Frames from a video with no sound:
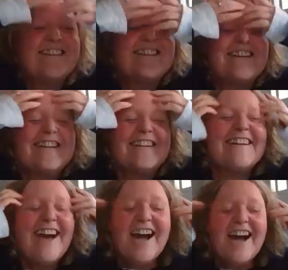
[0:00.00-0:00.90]
Yeah,
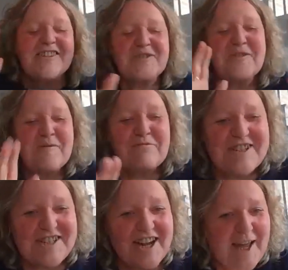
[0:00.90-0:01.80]
I do
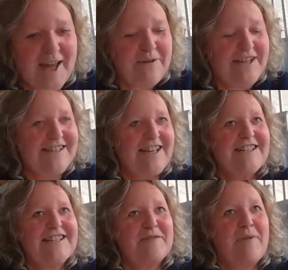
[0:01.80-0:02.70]
appreciate, I get a bit
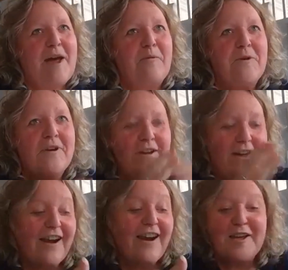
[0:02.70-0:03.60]
excited about,
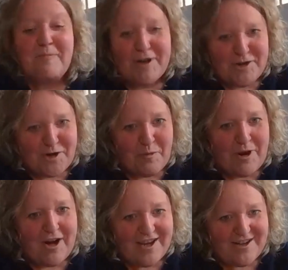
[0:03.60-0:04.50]
I like my job, I
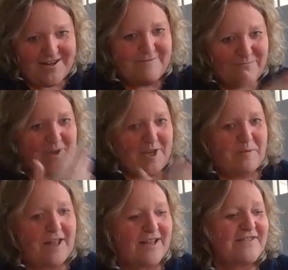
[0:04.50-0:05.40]
like being a
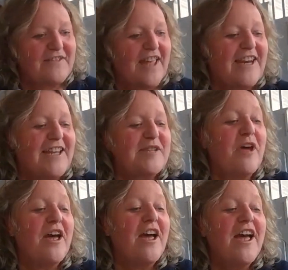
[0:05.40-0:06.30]
palliative care nurse,
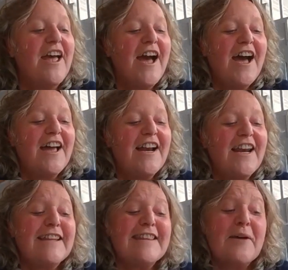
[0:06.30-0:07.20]
but
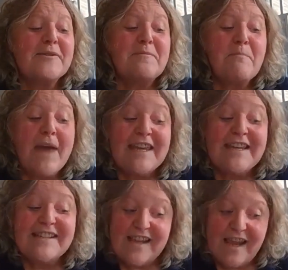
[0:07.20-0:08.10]
like, that was
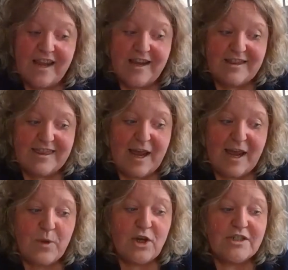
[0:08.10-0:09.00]
amazing that
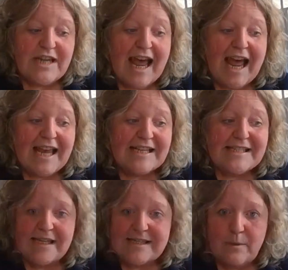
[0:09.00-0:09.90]
we could
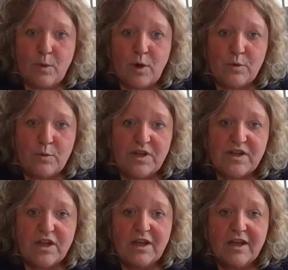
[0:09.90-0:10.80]
access someone with
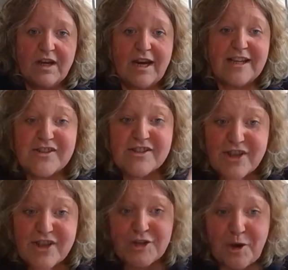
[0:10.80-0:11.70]
like
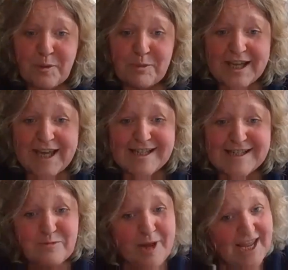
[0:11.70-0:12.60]
such
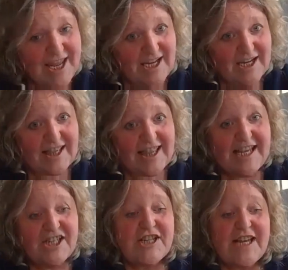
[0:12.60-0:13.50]
complicated pain.
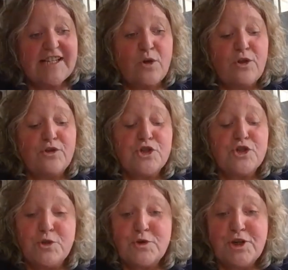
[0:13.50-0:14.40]
Like, she has got
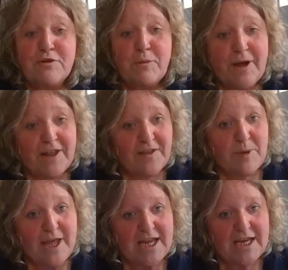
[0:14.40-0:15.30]
2 neuropathic
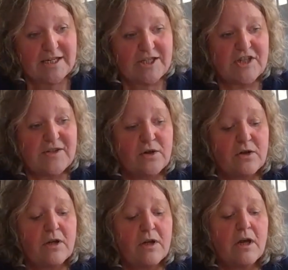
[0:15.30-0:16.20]
pains. She's
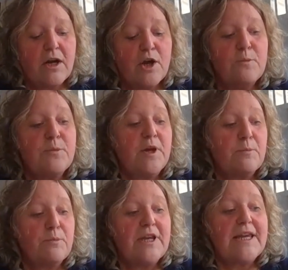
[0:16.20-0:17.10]
on an opiate
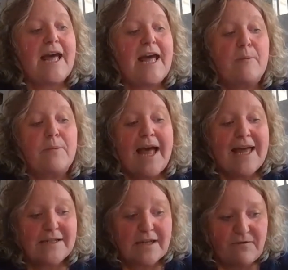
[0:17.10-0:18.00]
pre-gab
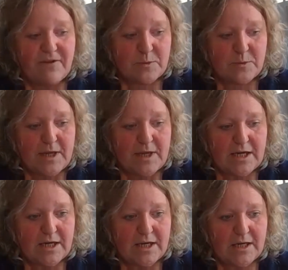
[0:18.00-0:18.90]
and
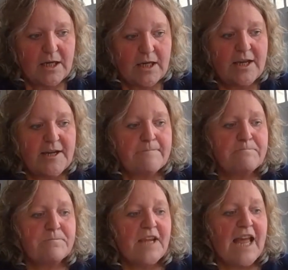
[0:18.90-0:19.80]
nifedipine.
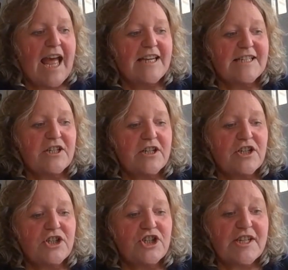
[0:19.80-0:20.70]
And
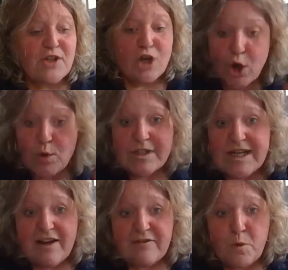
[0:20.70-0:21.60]
she's going to
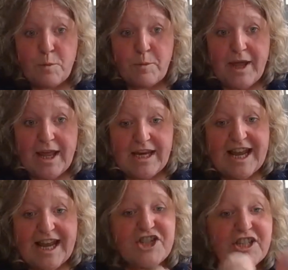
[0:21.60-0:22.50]
have more pain,
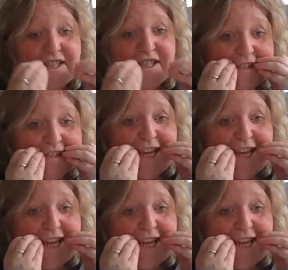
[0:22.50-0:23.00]
and she doesn't